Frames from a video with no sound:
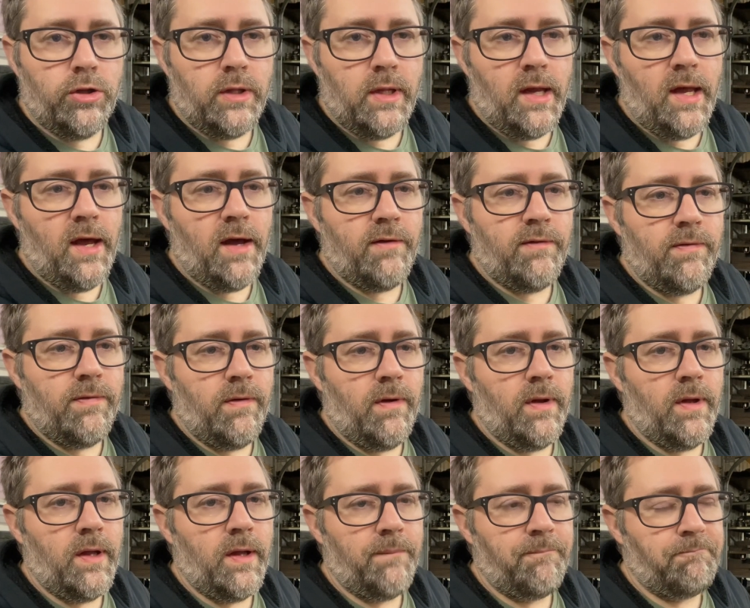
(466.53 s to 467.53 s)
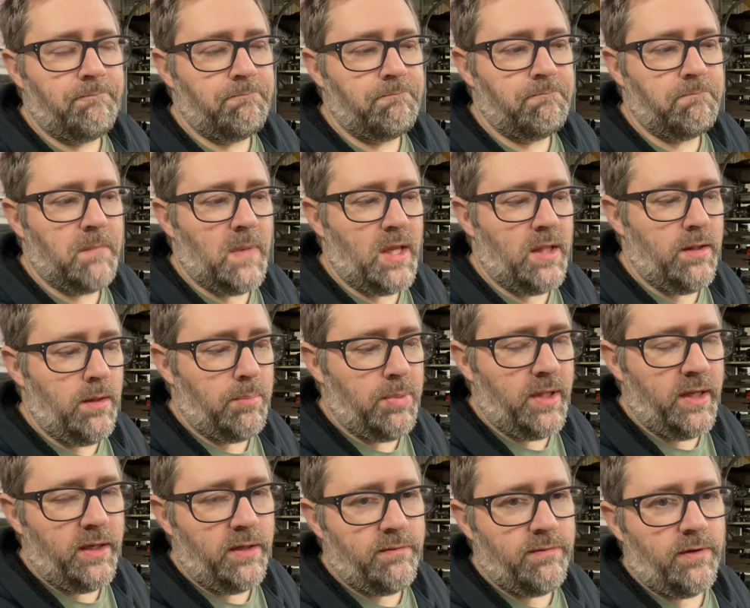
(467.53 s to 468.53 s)
to have the
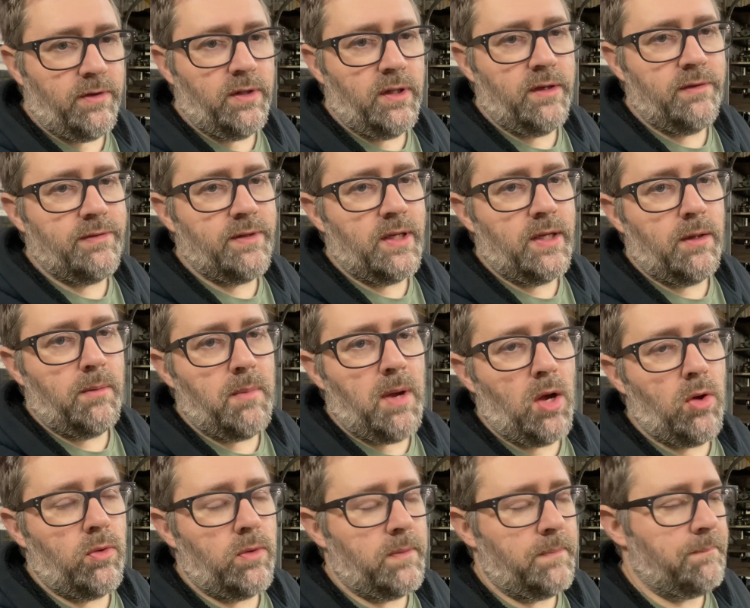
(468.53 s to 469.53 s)
plate for lifting them out.